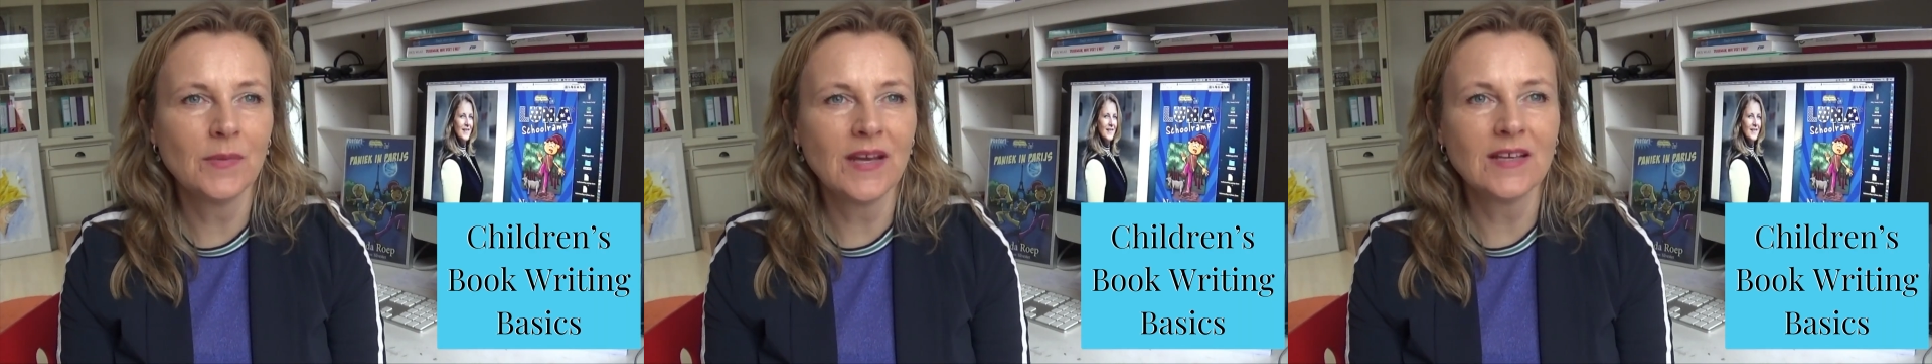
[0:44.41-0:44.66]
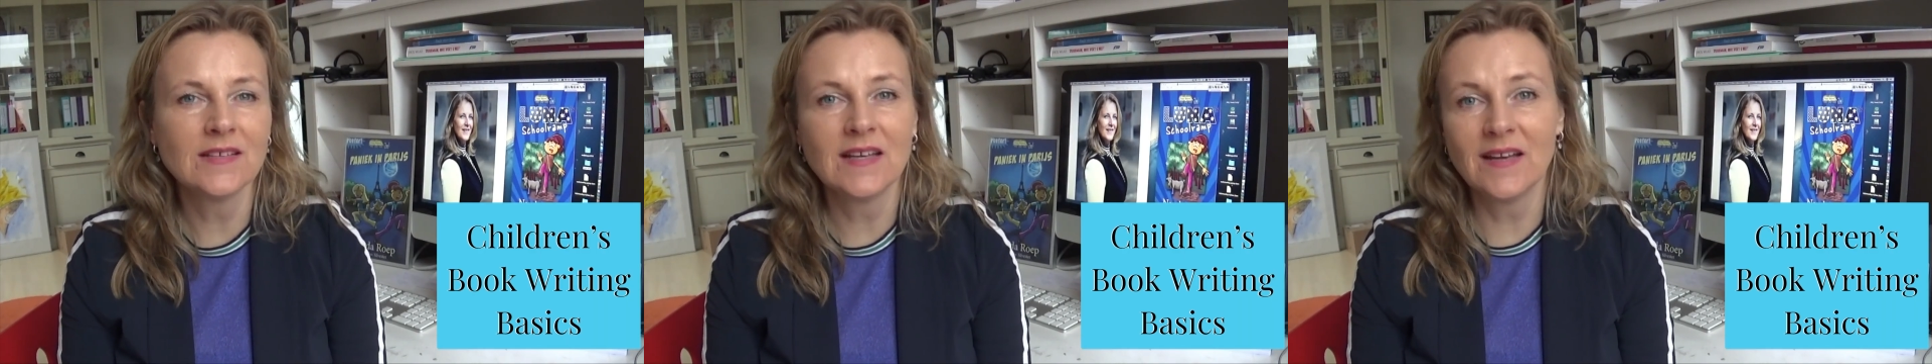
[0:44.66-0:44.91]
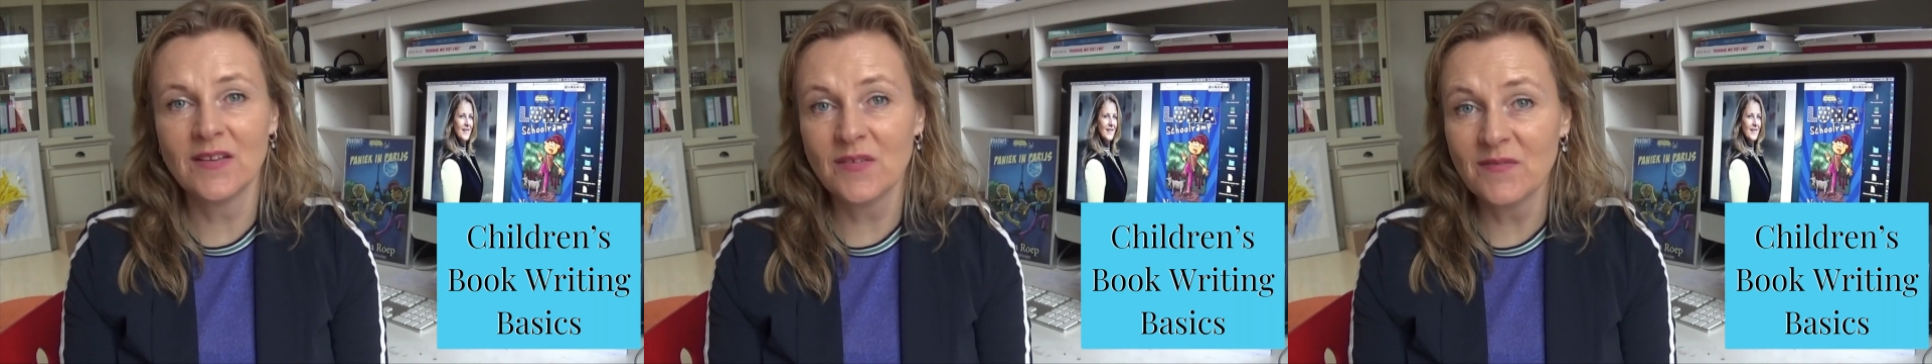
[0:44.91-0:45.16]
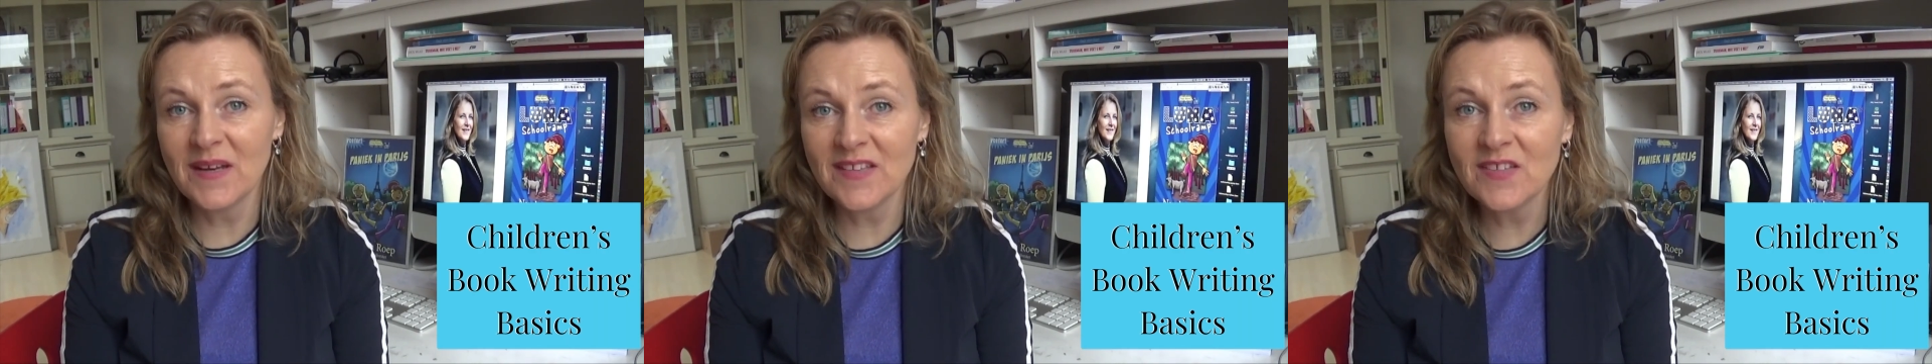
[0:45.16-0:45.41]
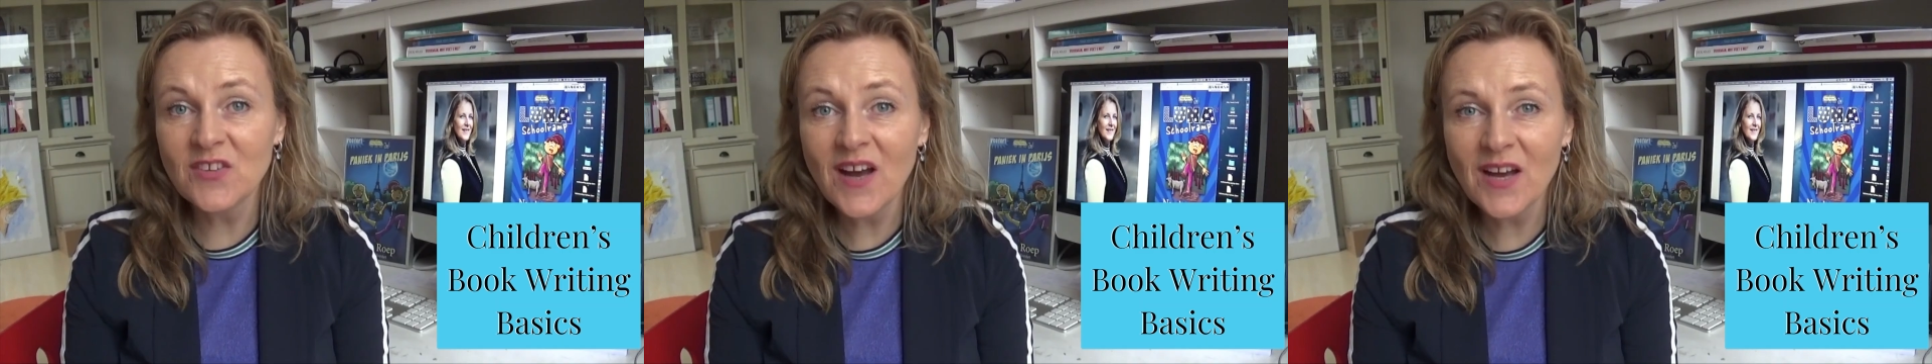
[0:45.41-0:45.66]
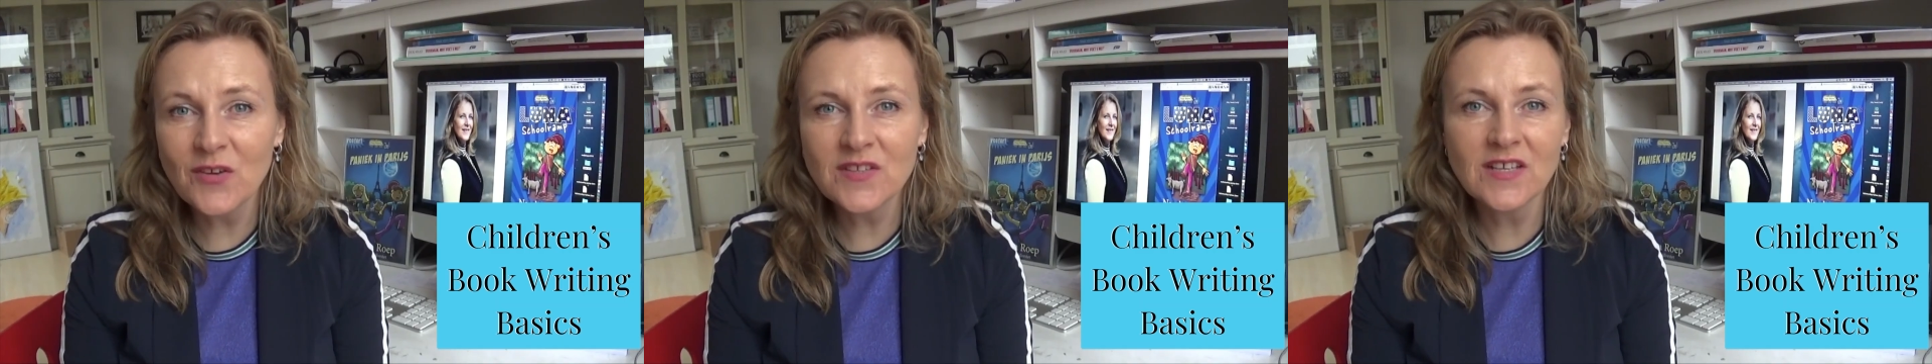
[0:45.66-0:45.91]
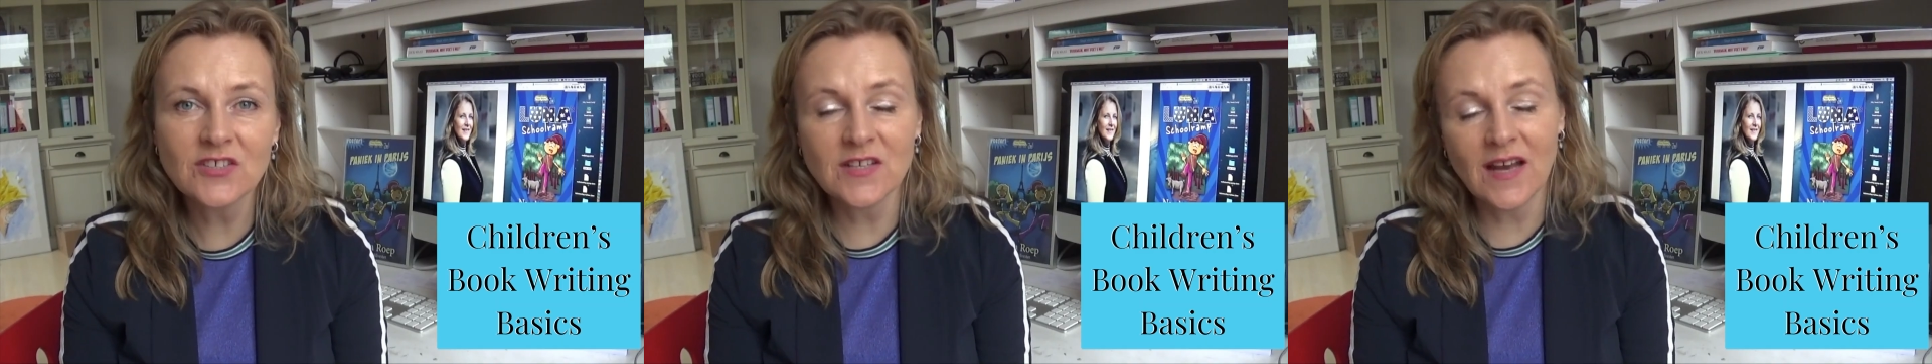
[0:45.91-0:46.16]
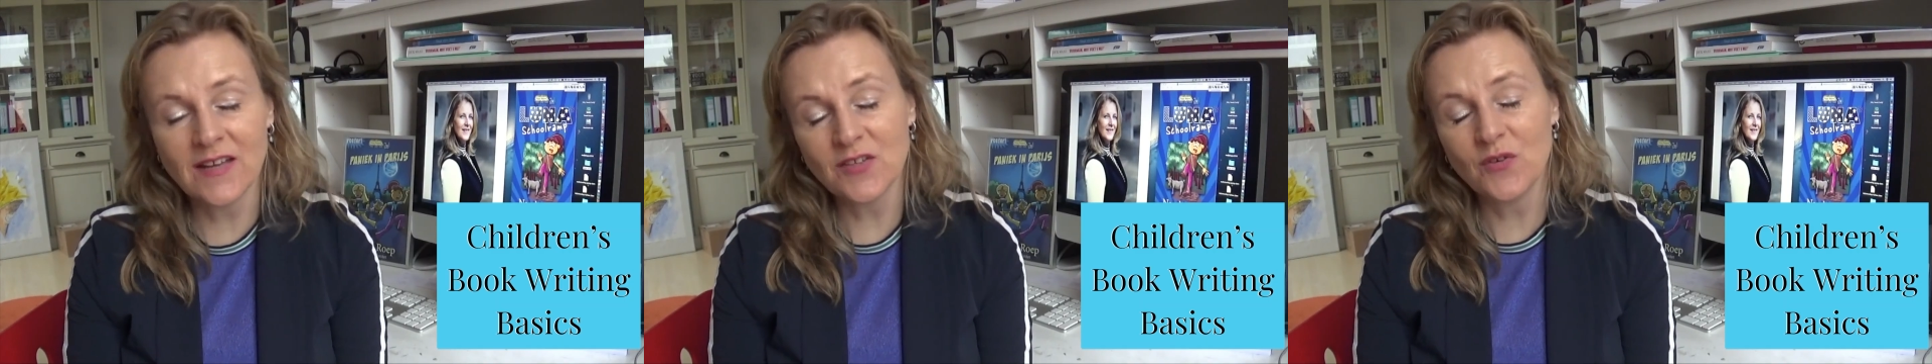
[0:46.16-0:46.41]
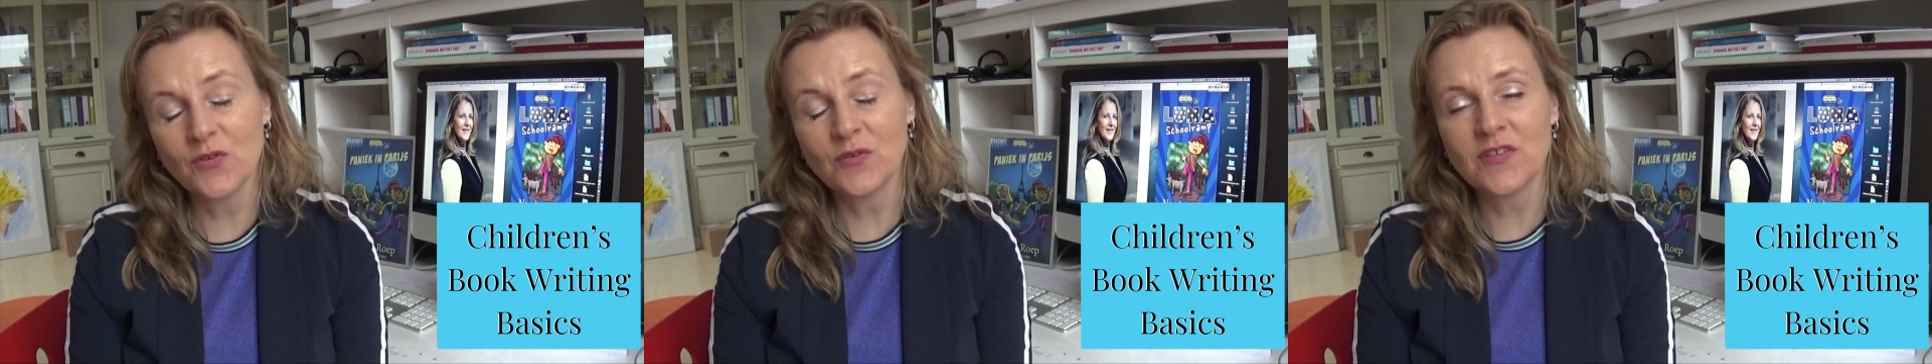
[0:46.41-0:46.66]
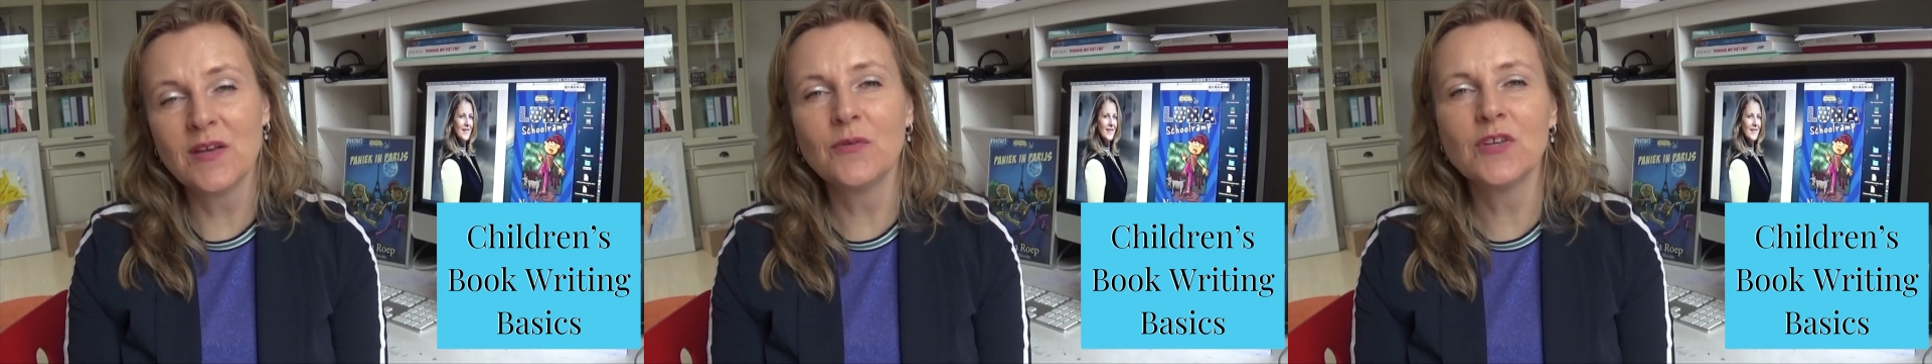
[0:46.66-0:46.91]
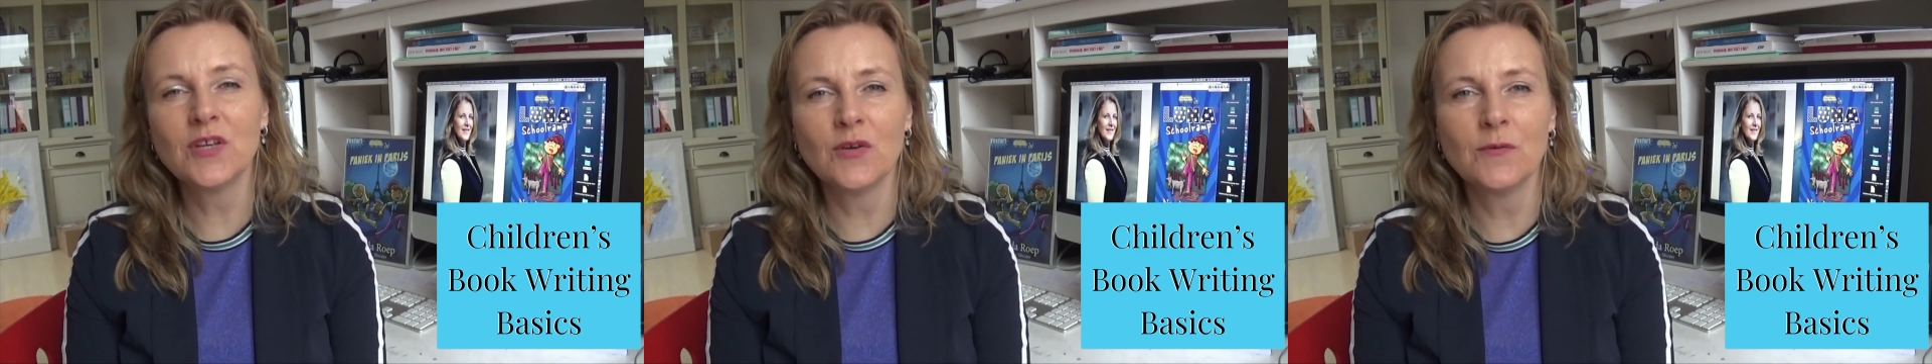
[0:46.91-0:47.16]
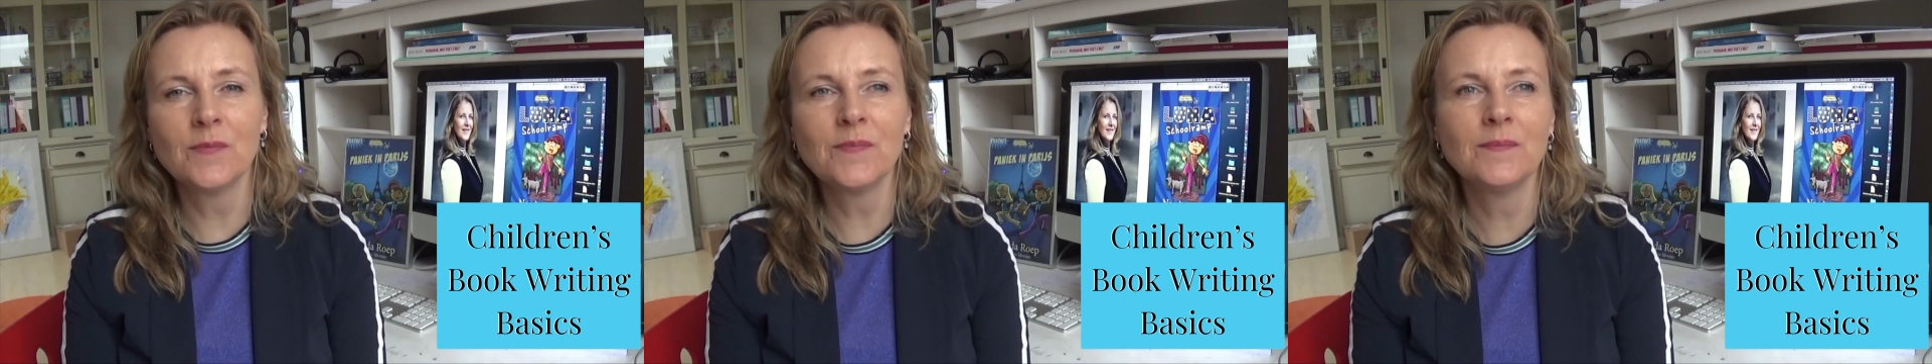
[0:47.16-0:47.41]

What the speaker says: because then they'll find it childish, and you'll lose them too.